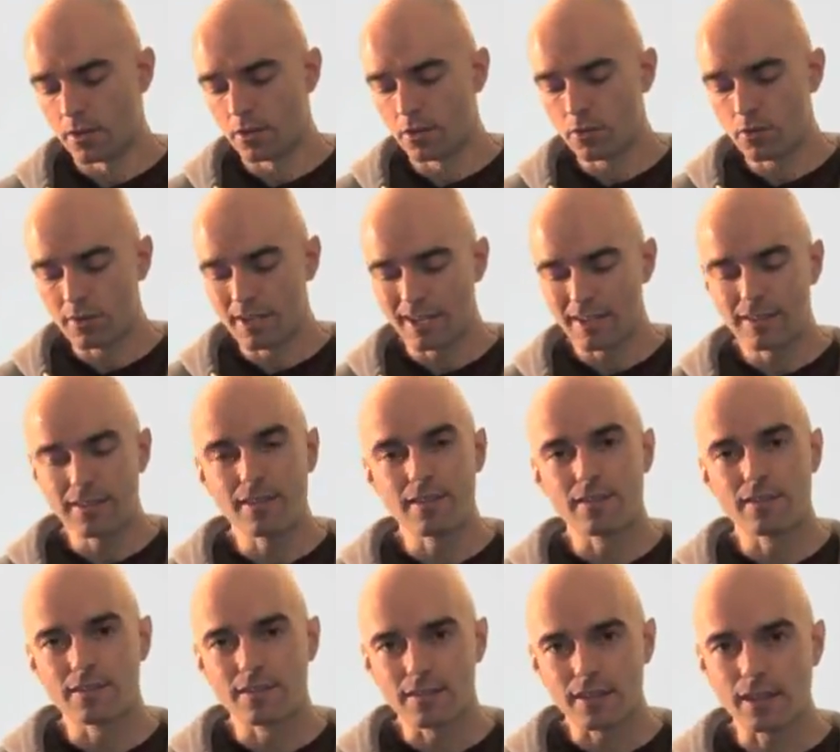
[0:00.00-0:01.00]
you'll get to
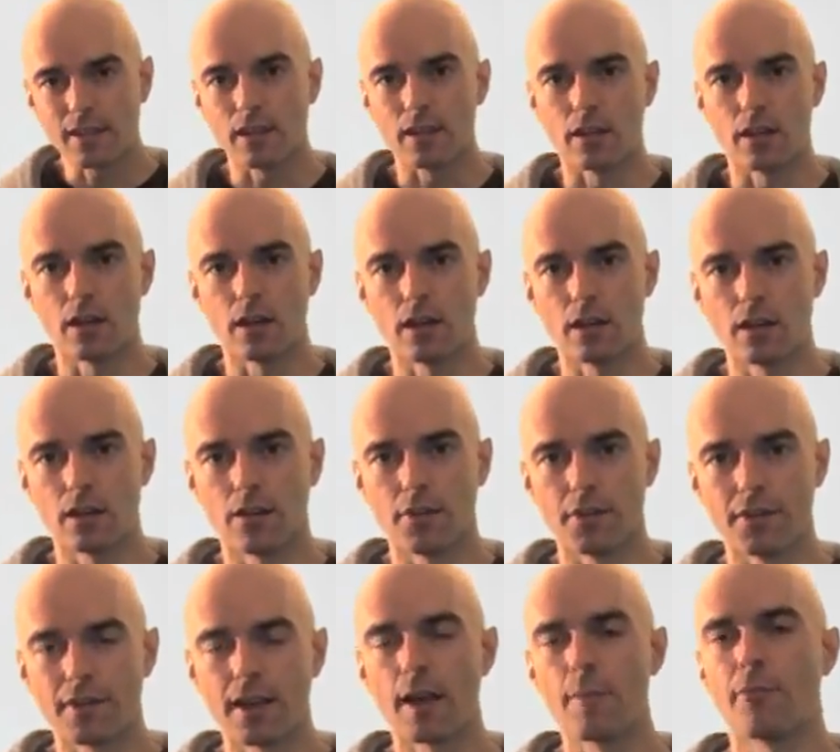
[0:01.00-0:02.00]
see
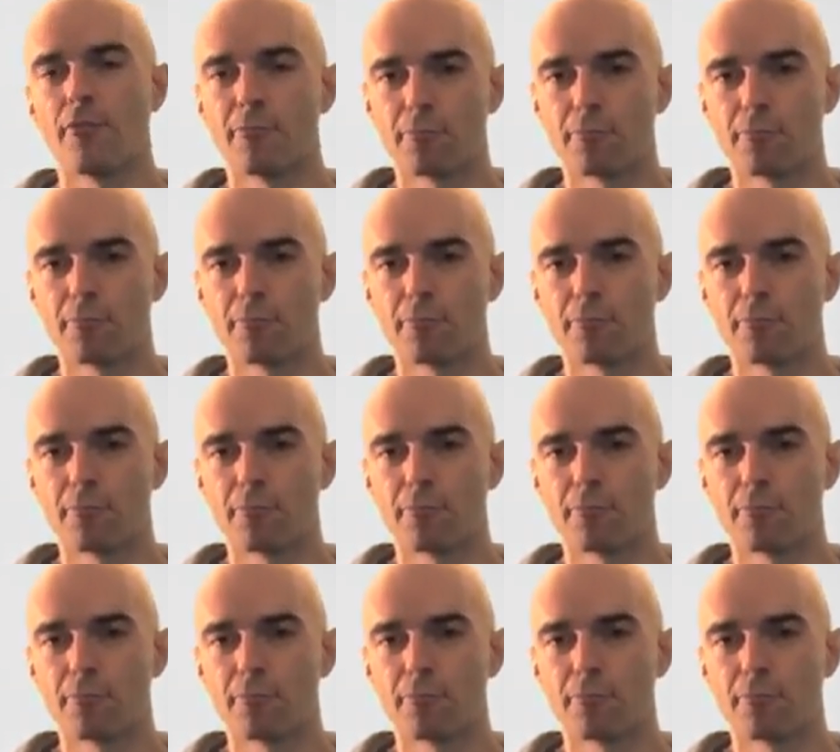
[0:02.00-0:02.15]
the type